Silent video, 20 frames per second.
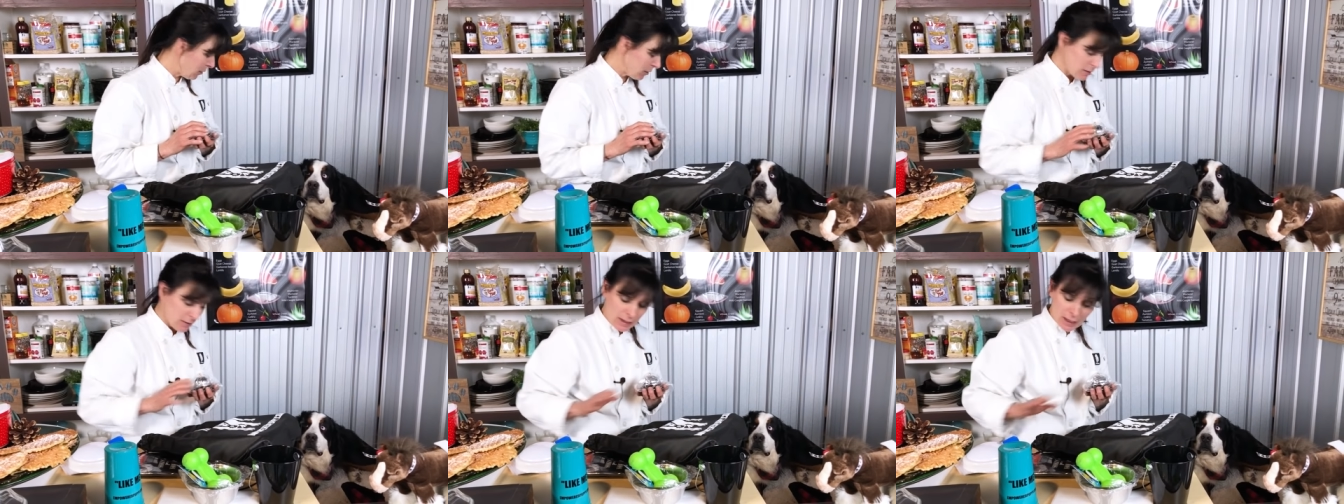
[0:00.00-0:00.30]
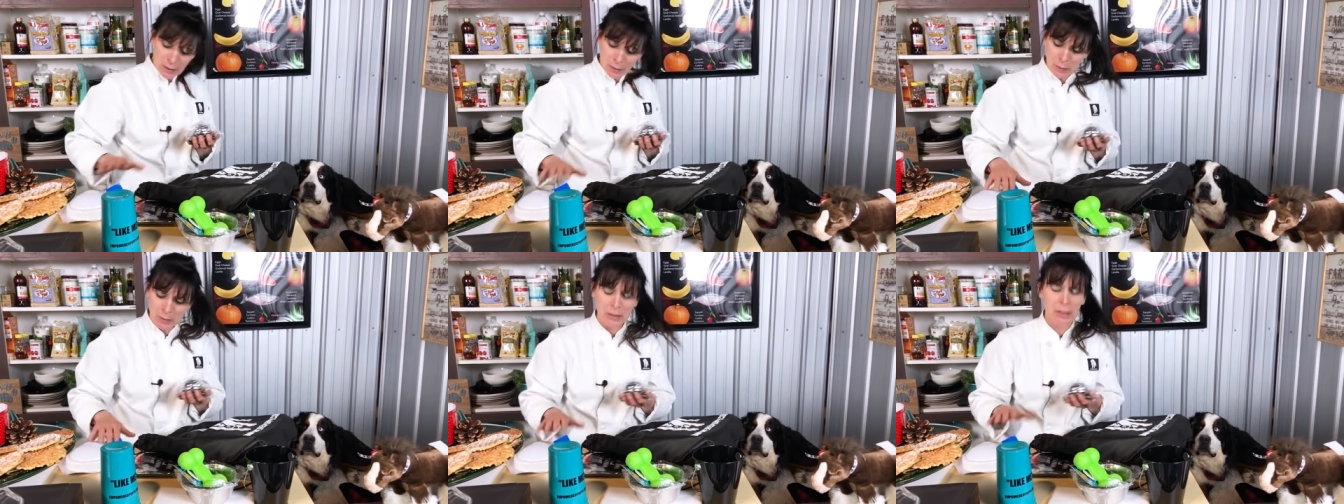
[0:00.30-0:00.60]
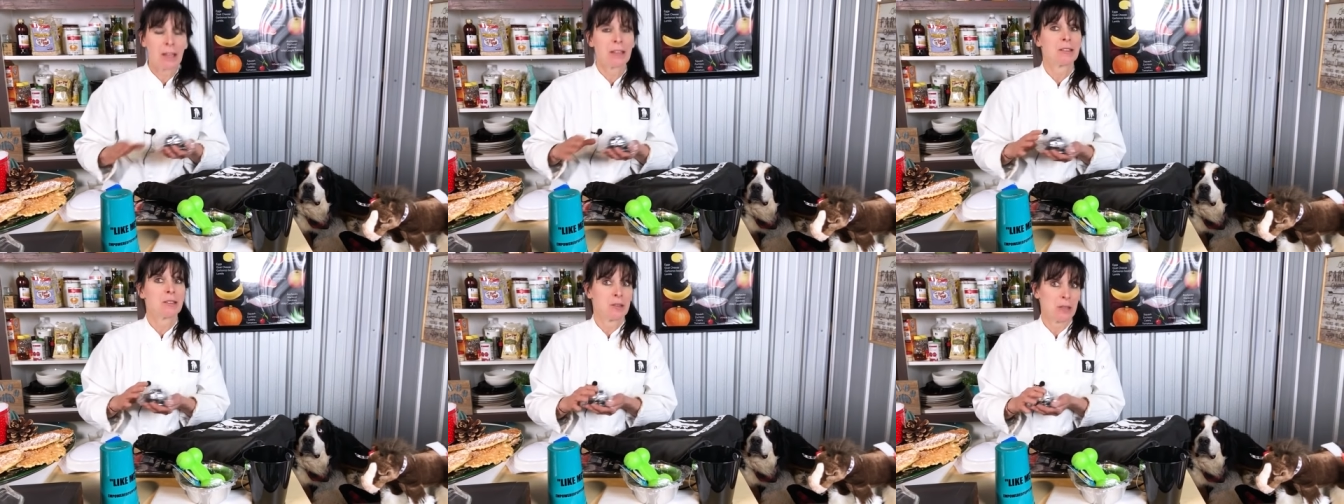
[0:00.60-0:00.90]
this. Cosmos
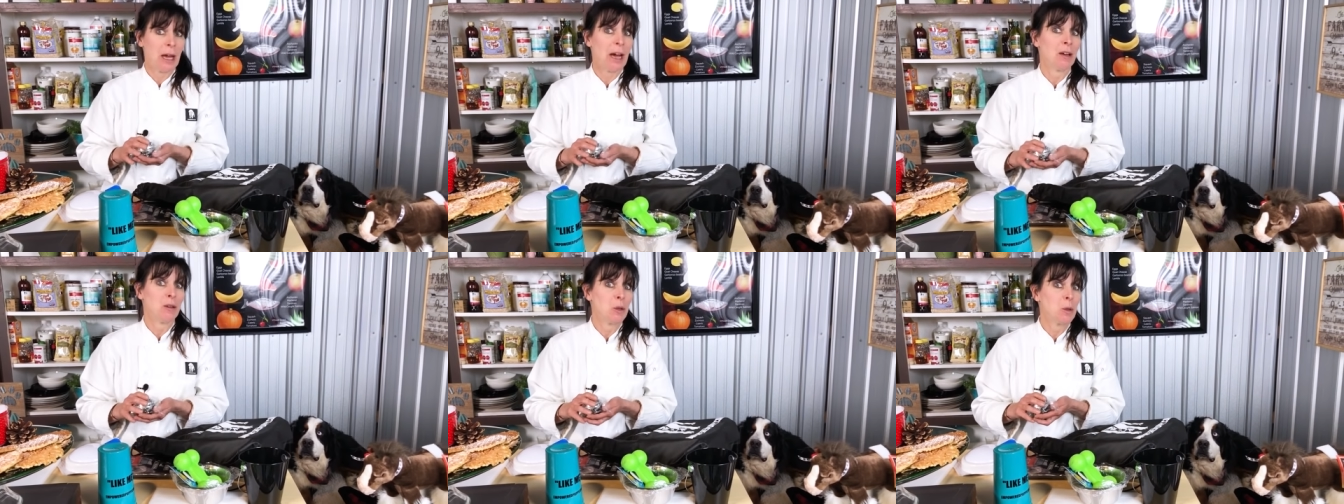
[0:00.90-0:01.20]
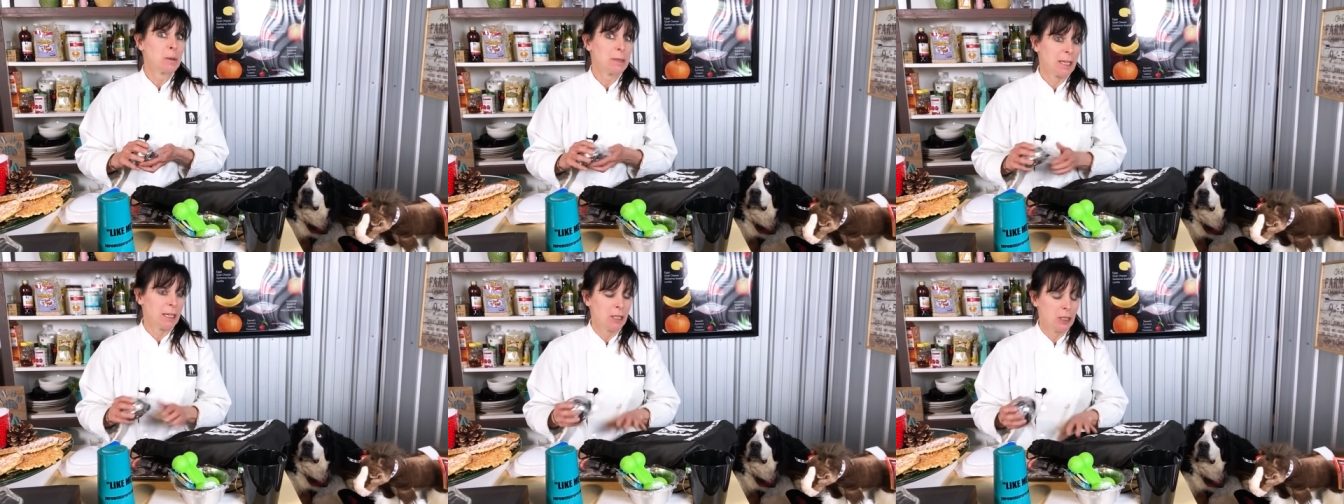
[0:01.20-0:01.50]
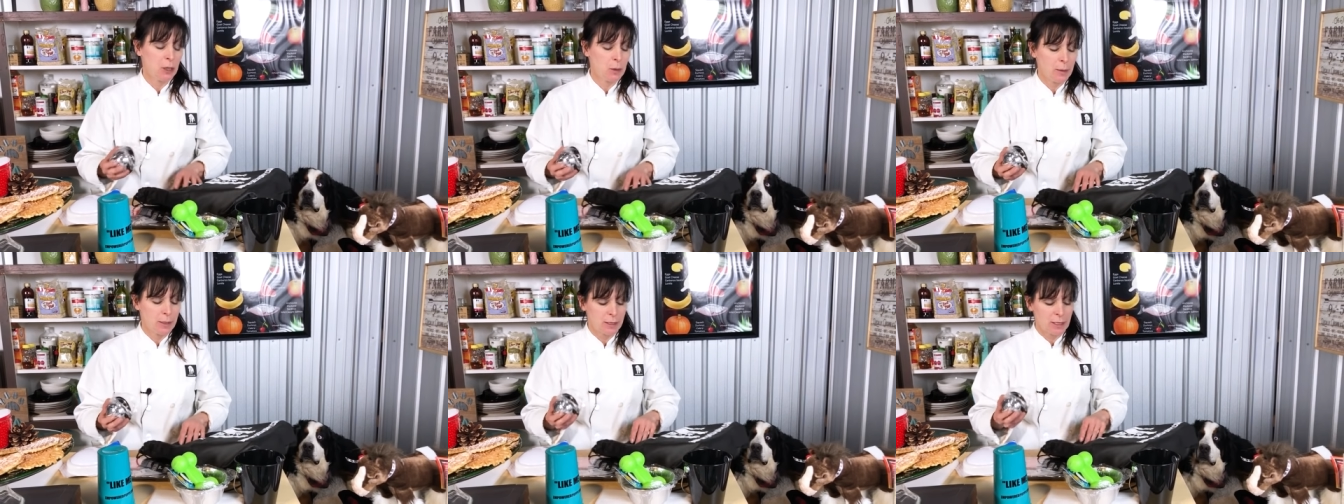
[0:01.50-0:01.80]
knows how to
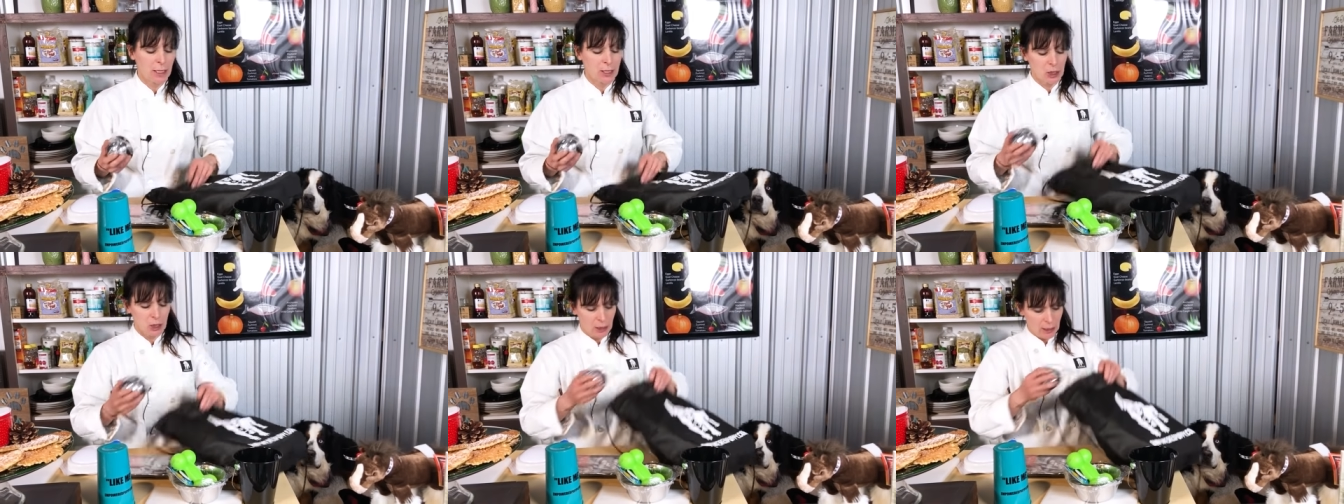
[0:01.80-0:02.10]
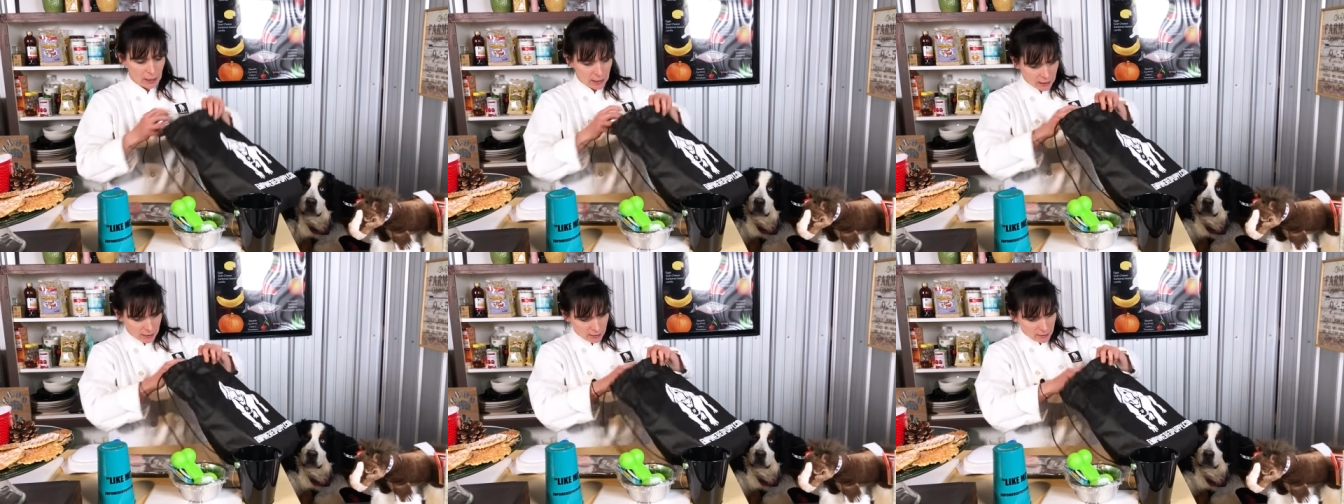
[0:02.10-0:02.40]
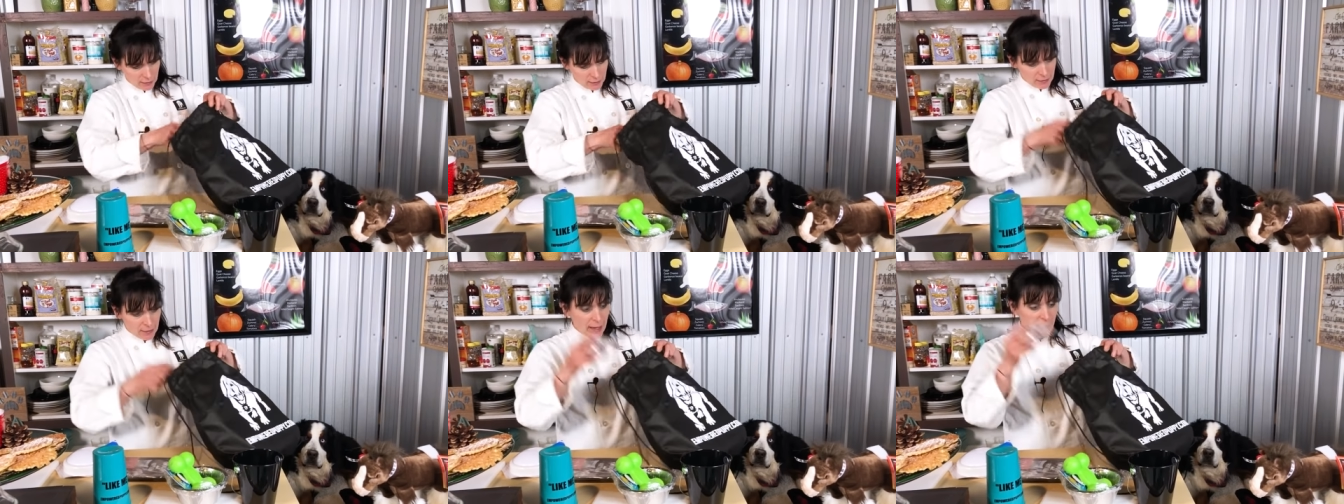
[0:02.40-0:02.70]
do the touch light
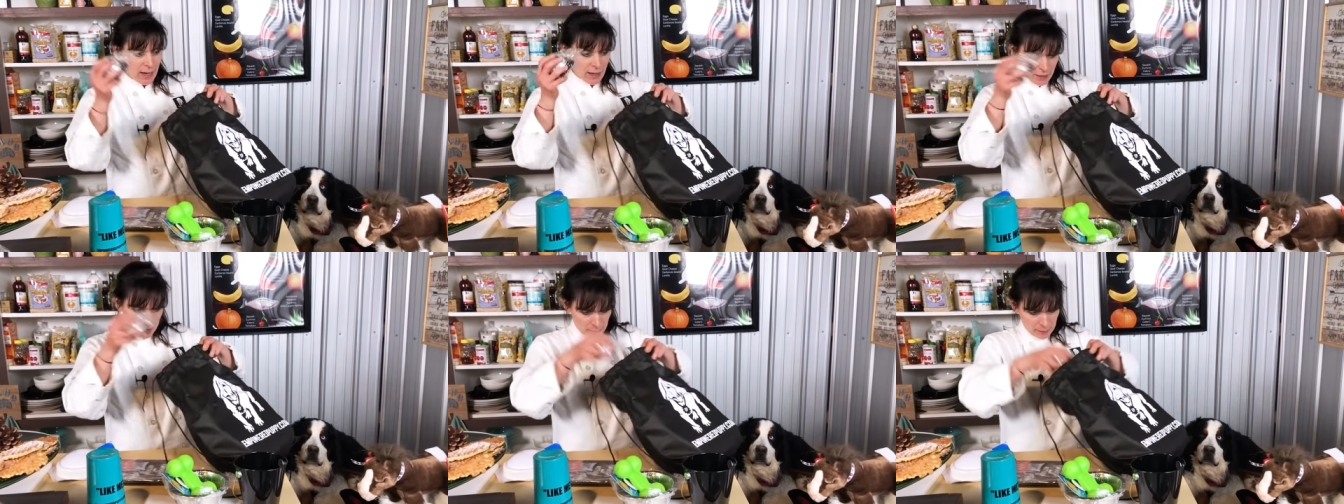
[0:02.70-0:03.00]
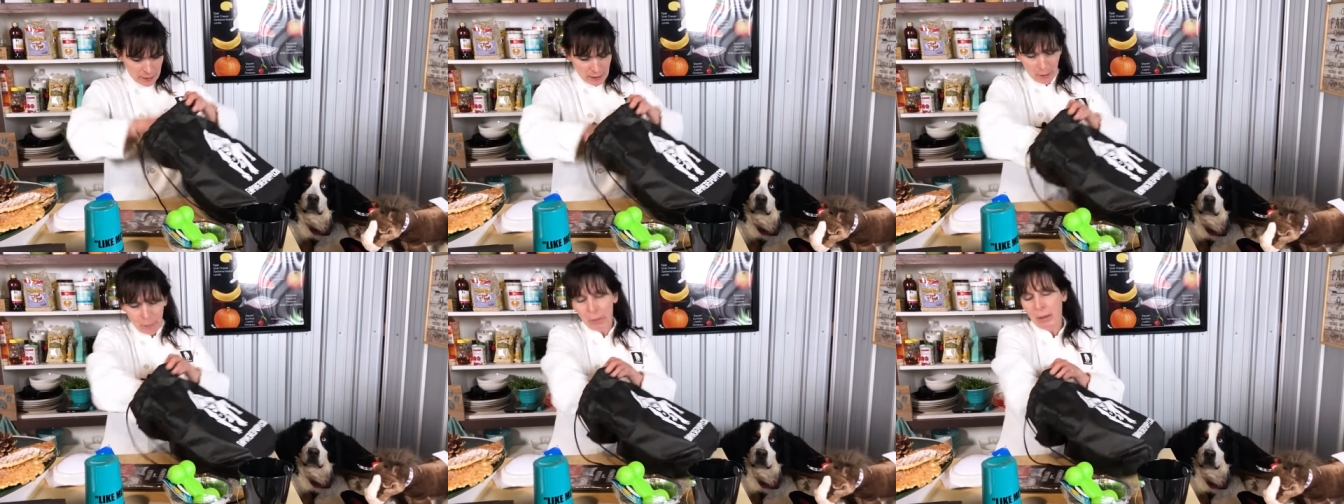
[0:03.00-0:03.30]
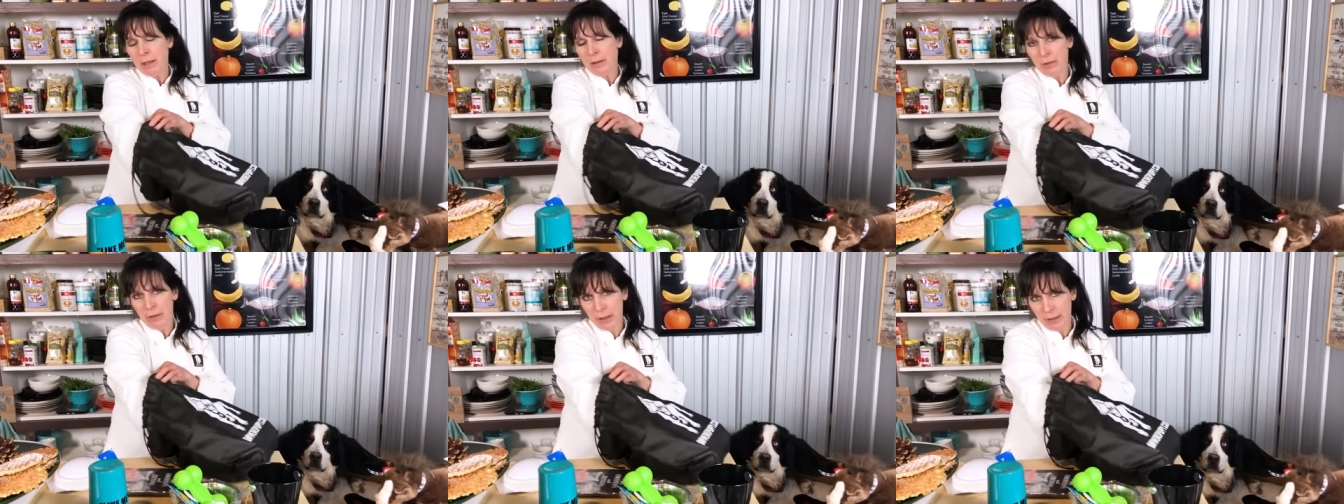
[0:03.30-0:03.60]
and the bell
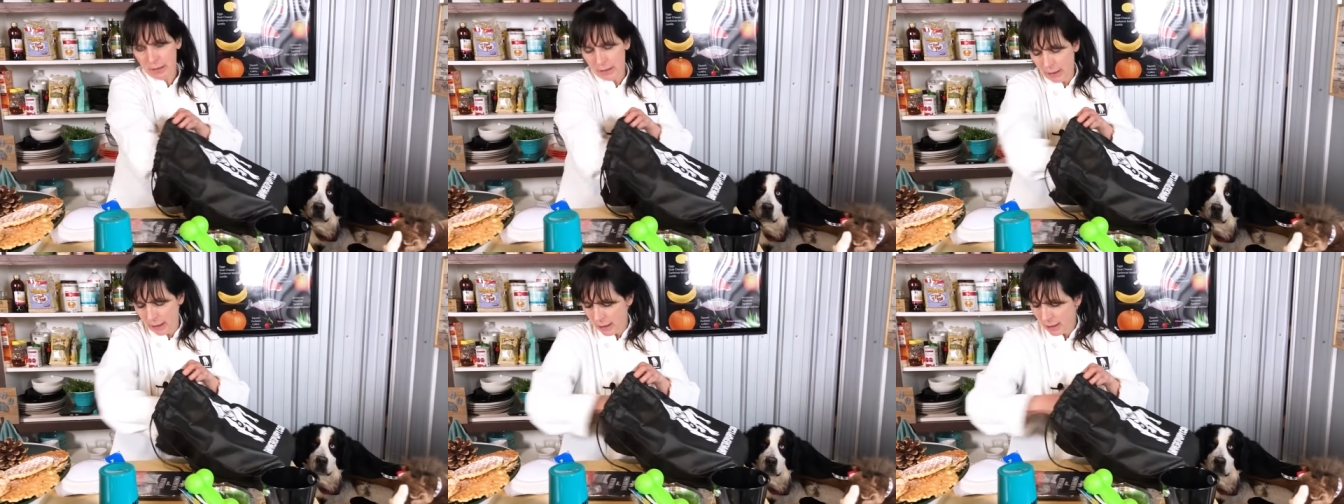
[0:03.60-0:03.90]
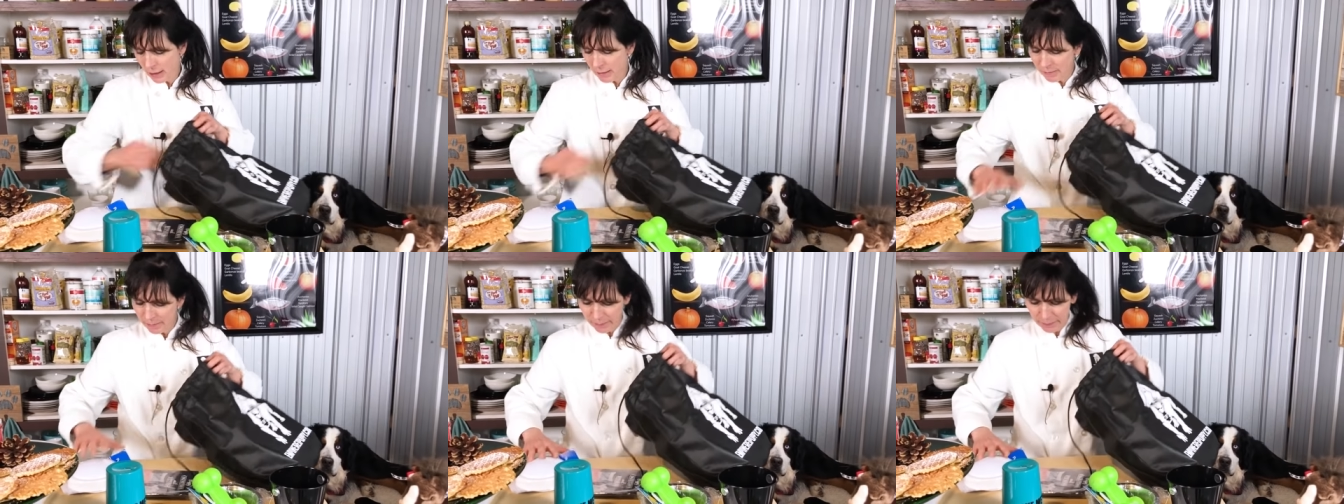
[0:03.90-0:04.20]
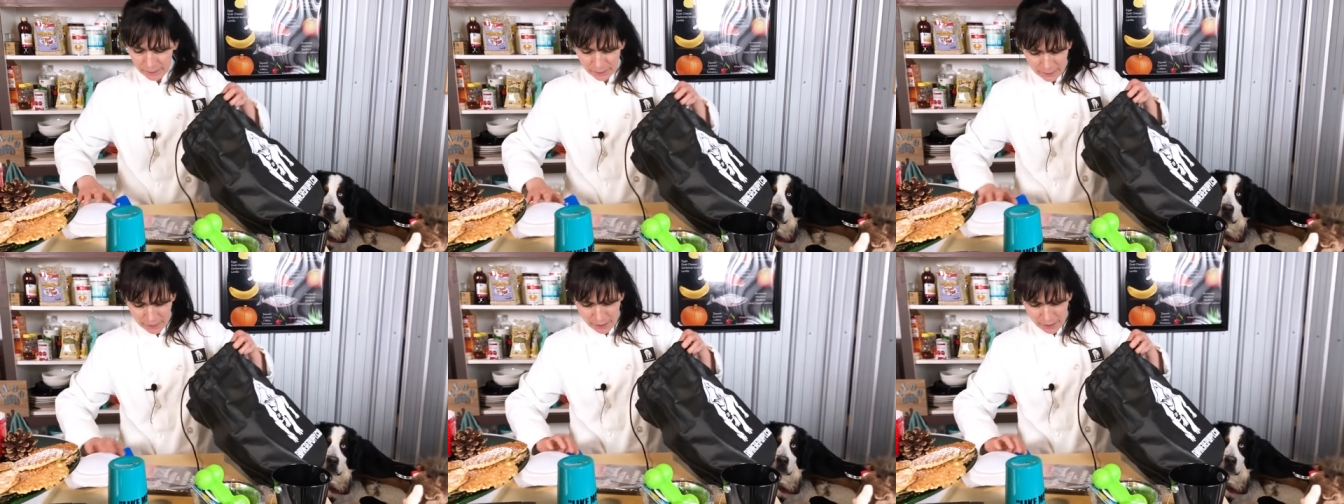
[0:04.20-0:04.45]
when he feels like it.